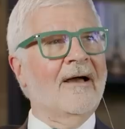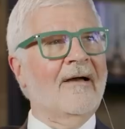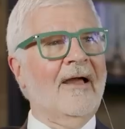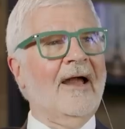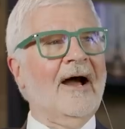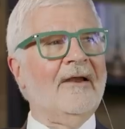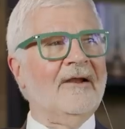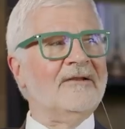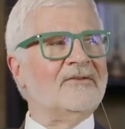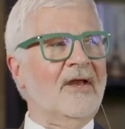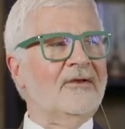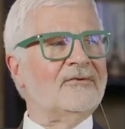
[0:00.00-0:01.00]
Yeah,
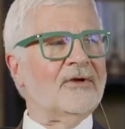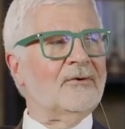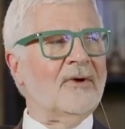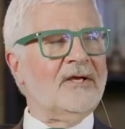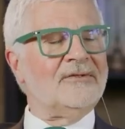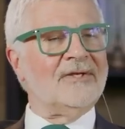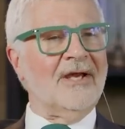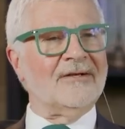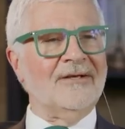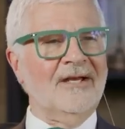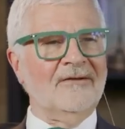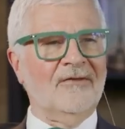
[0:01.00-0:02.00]
and it's a great
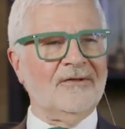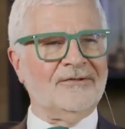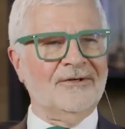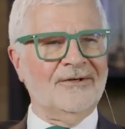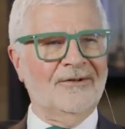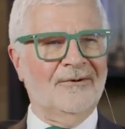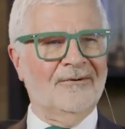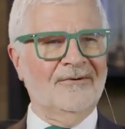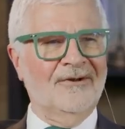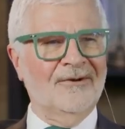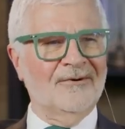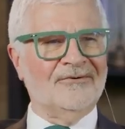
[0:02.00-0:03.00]
technique that you
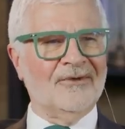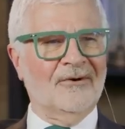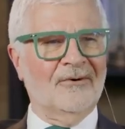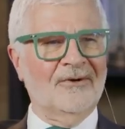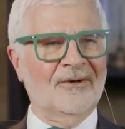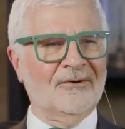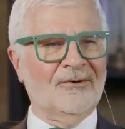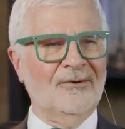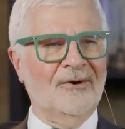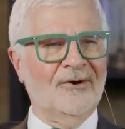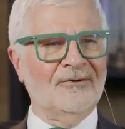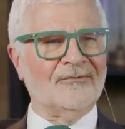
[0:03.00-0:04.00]
do. So, you know,
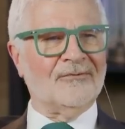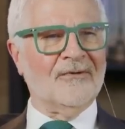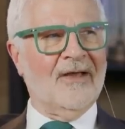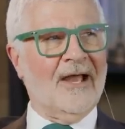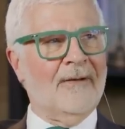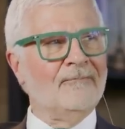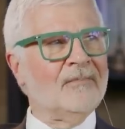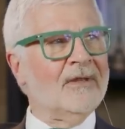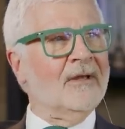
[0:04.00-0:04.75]
kudos for that.